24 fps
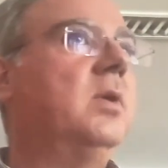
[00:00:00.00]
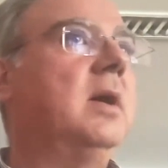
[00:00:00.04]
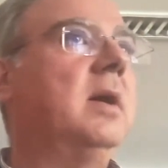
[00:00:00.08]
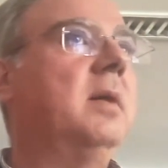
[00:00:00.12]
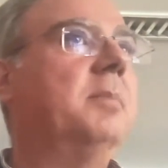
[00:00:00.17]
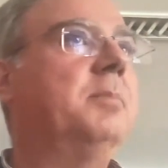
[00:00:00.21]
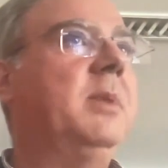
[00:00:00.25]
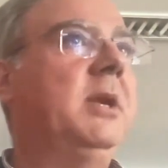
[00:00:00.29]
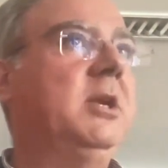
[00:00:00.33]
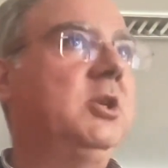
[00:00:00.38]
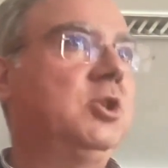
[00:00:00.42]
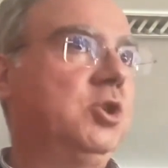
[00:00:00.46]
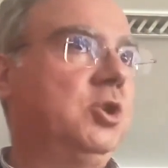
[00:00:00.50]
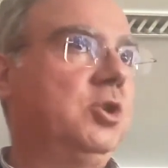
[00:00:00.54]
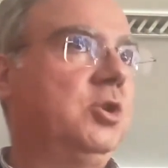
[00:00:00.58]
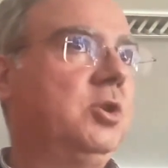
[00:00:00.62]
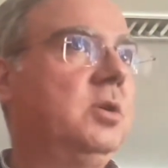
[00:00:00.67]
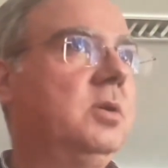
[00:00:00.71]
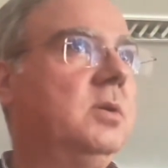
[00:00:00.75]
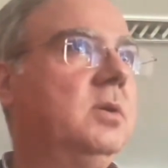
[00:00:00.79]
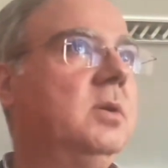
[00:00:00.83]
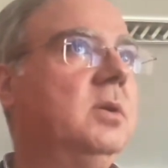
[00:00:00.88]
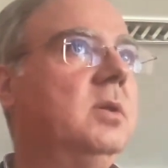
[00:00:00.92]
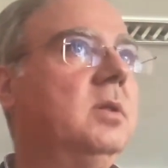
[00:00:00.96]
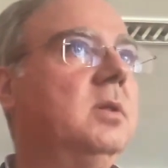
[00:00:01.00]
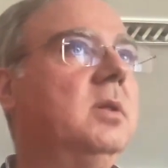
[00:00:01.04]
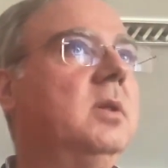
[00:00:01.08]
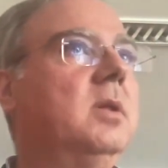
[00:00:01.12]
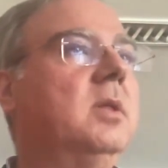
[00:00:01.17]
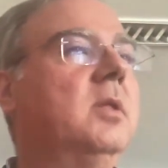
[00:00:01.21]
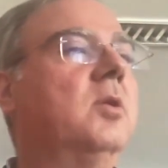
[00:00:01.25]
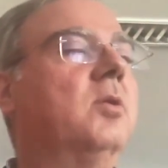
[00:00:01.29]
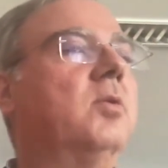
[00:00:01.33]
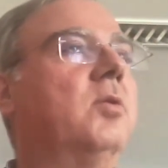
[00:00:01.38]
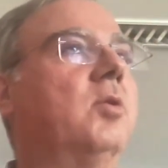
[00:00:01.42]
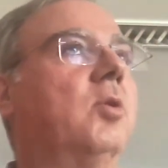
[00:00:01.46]
a picture
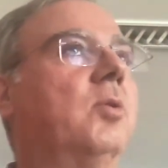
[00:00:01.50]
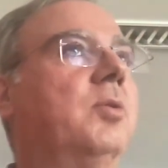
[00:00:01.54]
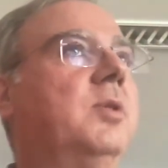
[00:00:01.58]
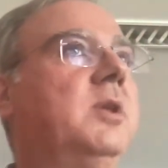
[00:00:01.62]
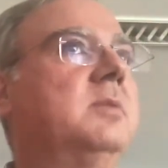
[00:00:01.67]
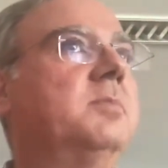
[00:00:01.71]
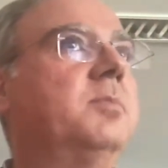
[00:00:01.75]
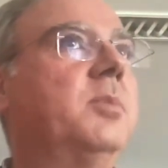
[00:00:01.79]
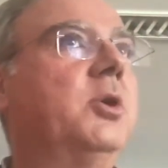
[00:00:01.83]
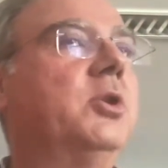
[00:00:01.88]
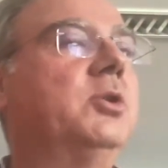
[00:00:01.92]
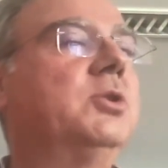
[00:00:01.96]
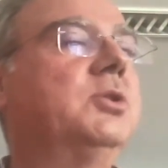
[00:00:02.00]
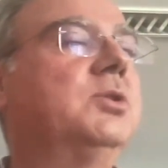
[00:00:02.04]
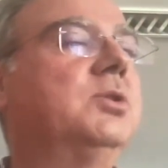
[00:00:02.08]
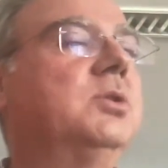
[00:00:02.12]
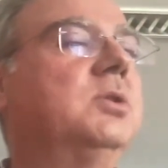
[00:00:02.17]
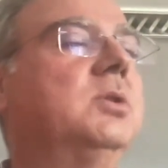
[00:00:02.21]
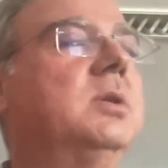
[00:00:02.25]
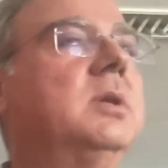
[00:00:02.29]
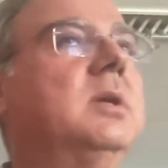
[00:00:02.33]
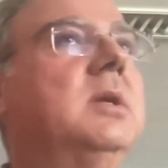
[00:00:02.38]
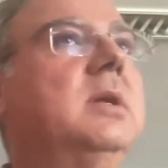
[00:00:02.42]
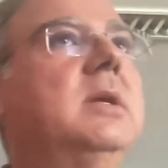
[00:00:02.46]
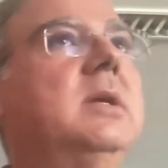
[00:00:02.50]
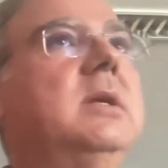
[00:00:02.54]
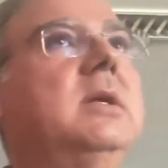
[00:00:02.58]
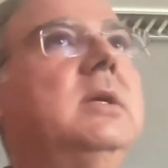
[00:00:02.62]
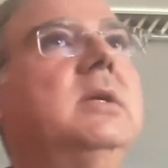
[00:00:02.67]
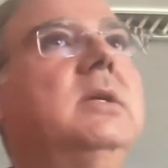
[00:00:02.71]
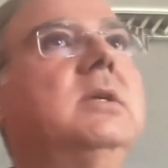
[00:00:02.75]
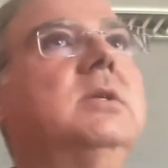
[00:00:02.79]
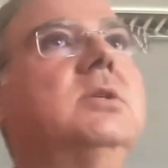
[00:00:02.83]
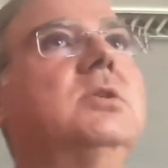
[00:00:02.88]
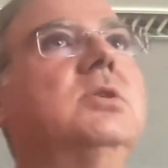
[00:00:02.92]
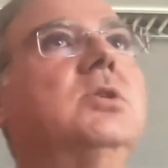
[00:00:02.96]
of this person.
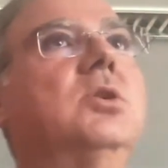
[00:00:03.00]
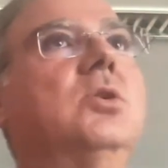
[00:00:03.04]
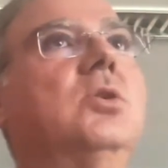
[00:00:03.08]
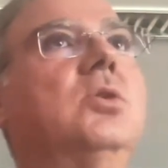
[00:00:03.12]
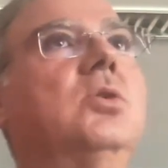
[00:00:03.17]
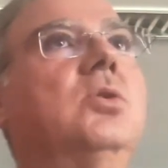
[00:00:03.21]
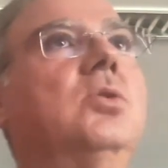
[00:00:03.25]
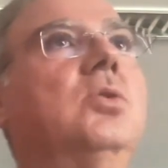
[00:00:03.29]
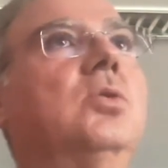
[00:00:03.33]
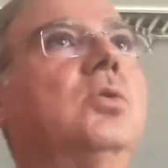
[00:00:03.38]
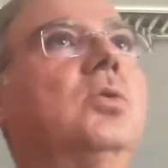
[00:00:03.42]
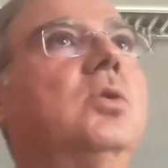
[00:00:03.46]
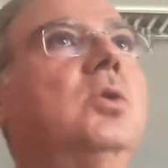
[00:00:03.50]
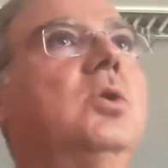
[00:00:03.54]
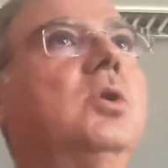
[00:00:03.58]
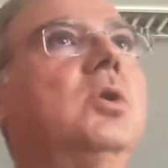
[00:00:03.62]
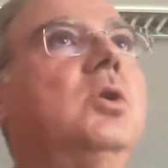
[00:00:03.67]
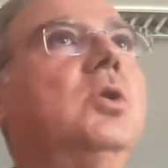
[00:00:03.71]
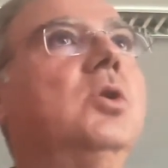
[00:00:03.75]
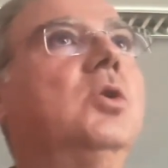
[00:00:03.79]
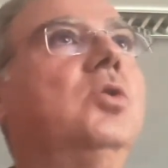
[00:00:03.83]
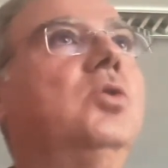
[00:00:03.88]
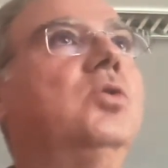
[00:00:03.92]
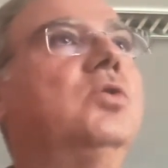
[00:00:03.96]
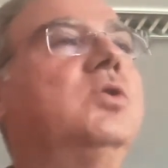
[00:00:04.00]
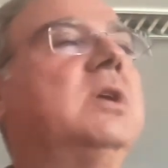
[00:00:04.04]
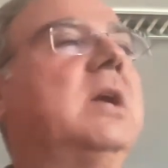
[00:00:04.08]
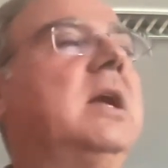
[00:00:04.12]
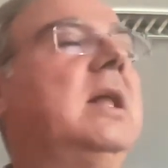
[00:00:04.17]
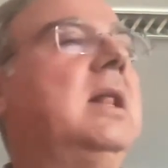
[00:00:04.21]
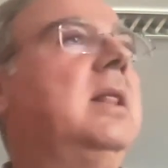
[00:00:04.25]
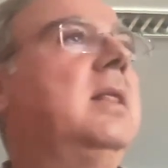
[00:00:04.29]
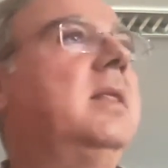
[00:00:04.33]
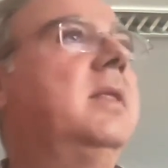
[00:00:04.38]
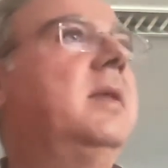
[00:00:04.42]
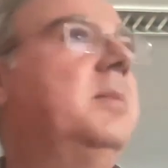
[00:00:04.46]
So you
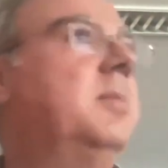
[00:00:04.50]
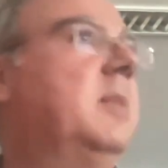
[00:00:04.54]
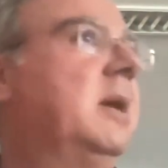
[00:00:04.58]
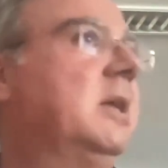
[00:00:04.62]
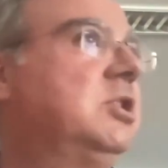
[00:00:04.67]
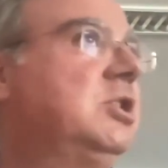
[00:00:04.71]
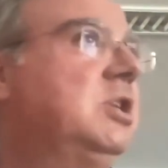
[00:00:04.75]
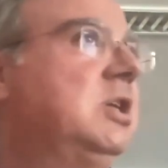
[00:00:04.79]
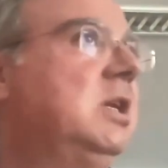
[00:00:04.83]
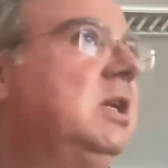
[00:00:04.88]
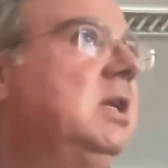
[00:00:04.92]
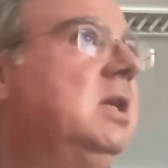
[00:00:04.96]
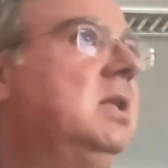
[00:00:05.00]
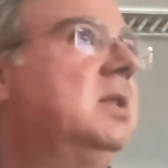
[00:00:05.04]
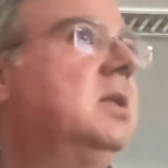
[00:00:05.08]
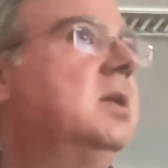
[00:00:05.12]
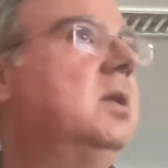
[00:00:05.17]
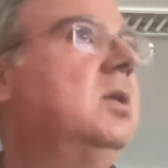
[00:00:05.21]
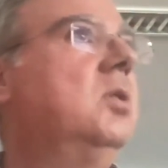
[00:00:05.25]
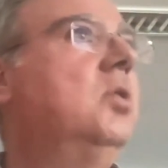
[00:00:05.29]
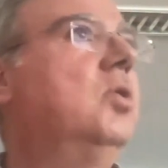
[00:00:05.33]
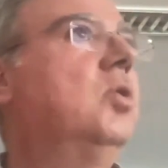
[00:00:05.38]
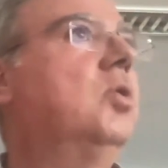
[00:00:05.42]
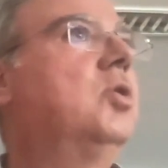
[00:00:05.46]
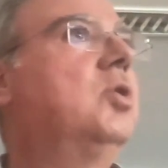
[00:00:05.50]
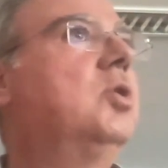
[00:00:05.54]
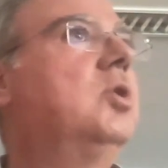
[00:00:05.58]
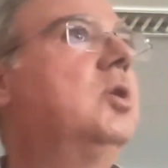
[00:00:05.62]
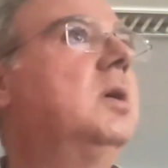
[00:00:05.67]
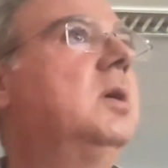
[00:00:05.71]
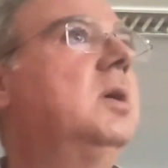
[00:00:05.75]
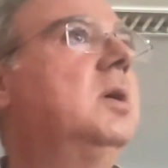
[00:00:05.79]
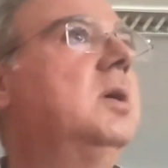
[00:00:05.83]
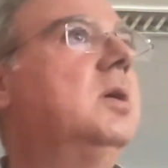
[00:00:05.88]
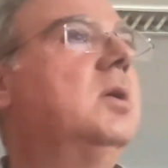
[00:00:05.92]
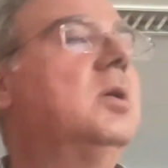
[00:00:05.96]
tell the machine, look,
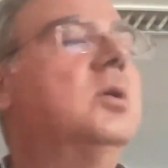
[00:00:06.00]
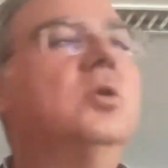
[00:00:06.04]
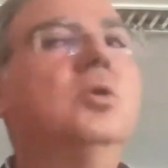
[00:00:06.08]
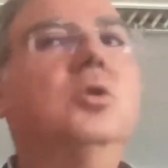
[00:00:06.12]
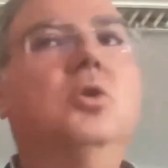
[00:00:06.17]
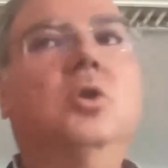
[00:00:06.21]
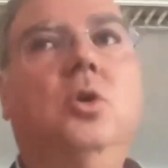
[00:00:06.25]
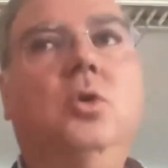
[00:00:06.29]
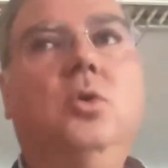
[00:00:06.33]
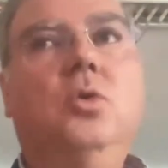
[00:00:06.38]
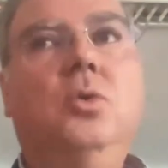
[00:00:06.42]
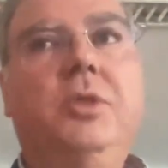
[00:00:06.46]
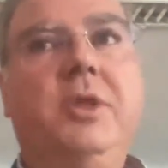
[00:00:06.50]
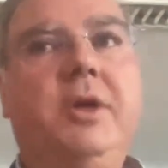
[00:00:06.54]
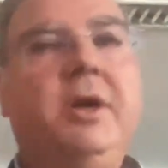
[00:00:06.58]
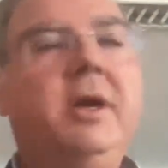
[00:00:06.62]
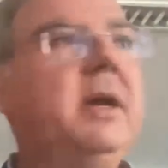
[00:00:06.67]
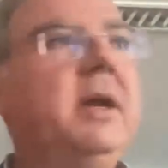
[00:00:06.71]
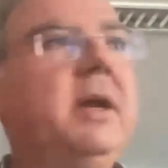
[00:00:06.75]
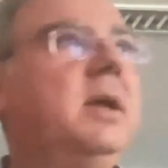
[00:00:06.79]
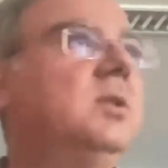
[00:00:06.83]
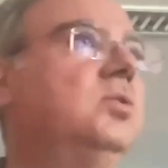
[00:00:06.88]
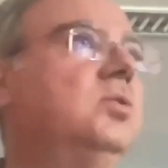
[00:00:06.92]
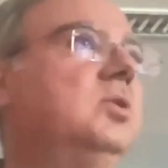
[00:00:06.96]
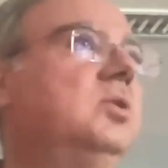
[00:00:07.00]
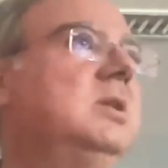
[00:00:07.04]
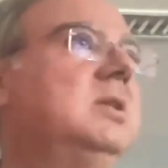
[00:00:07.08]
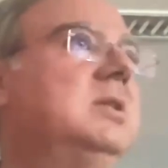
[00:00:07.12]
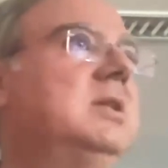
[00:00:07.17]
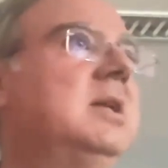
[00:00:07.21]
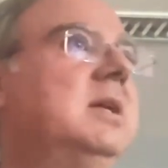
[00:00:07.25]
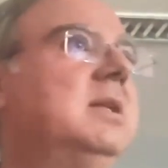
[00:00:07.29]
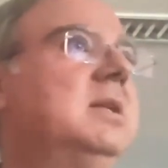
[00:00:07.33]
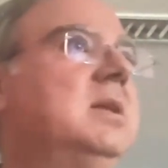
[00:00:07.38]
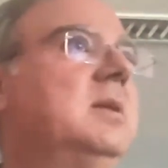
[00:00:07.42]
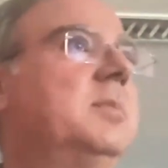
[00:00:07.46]
go there to
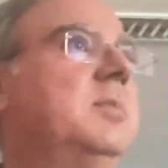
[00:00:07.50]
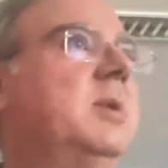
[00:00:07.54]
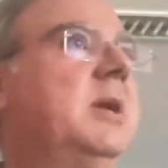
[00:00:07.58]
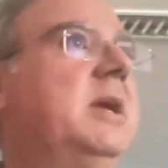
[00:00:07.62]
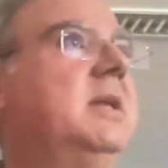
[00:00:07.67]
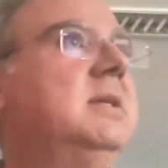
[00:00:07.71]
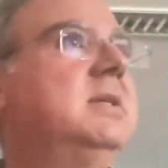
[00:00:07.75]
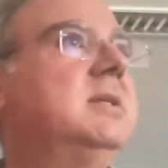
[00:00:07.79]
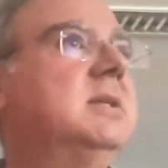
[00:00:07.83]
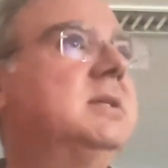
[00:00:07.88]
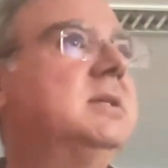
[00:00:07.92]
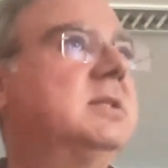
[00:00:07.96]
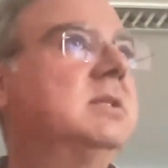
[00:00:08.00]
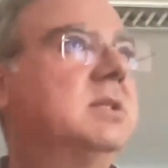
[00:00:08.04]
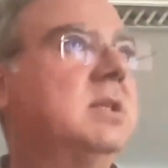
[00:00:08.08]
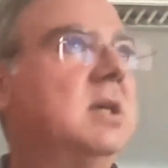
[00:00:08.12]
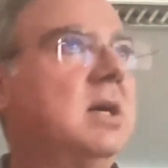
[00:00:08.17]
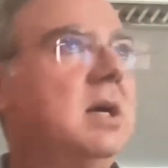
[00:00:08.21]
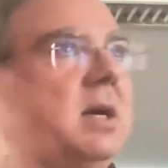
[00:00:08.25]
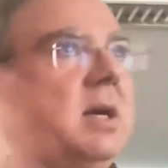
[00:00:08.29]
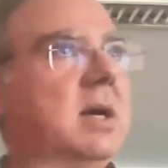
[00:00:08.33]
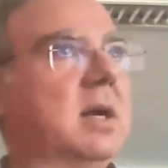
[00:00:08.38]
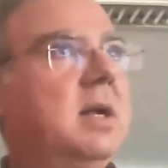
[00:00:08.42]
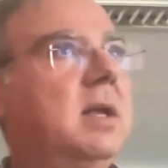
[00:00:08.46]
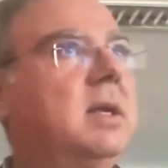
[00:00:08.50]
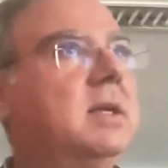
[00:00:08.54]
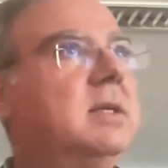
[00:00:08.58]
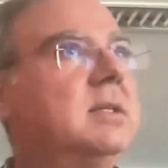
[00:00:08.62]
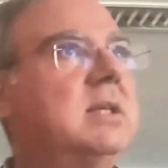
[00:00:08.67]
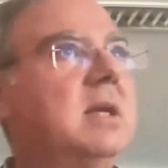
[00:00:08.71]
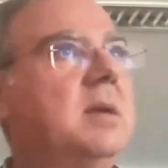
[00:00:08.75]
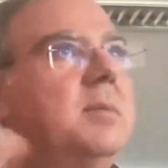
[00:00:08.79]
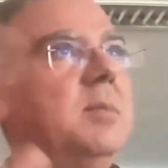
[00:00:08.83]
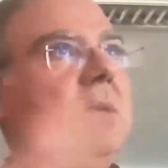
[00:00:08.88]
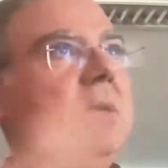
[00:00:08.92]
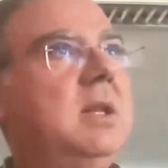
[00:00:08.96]
this database, start
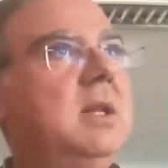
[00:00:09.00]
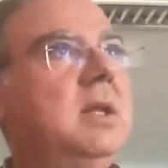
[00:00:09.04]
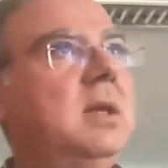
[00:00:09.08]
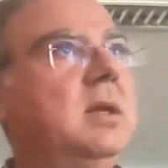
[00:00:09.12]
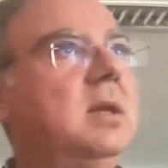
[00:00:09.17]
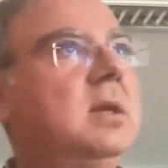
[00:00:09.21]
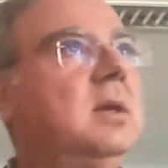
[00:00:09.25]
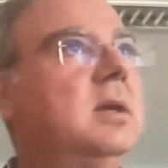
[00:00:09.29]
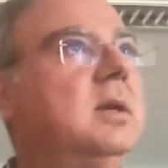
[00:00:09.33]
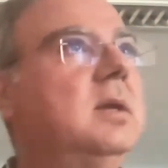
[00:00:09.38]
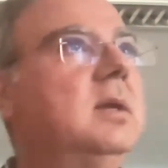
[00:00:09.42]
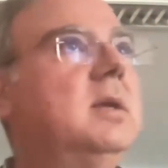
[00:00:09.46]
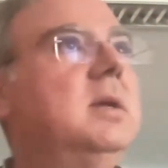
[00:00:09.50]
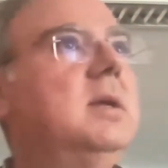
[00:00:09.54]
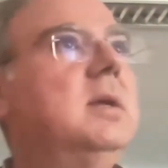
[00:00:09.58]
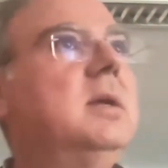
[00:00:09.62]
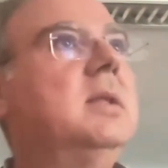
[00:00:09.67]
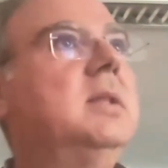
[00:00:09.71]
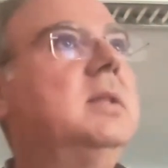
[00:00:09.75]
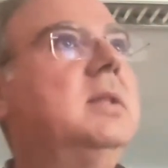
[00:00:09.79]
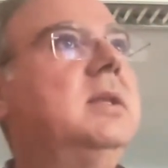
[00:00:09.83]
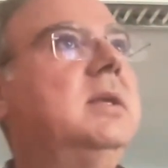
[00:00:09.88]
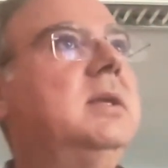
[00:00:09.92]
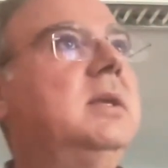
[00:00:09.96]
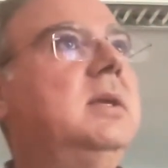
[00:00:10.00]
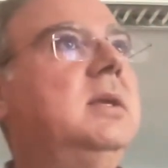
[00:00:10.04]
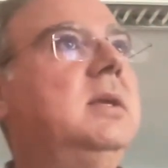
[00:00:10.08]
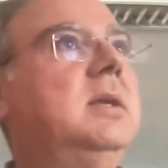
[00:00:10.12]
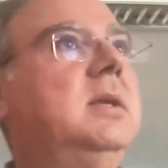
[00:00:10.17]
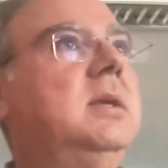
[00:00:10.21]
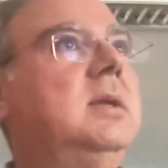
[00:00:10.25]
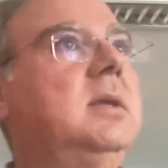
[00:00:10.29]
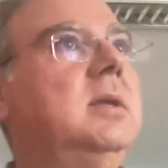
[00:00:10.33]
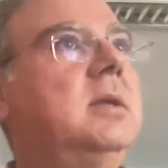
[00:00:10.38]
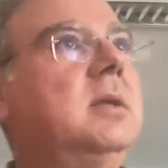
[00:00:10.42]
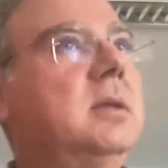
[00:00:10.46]
examining
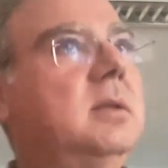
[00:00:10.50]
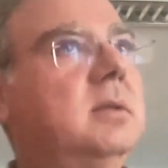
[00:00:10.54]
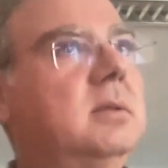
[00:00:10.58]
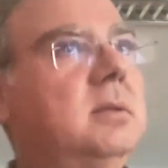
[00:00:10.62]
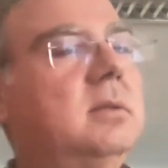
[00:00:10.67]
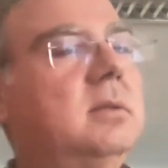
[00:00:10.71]
the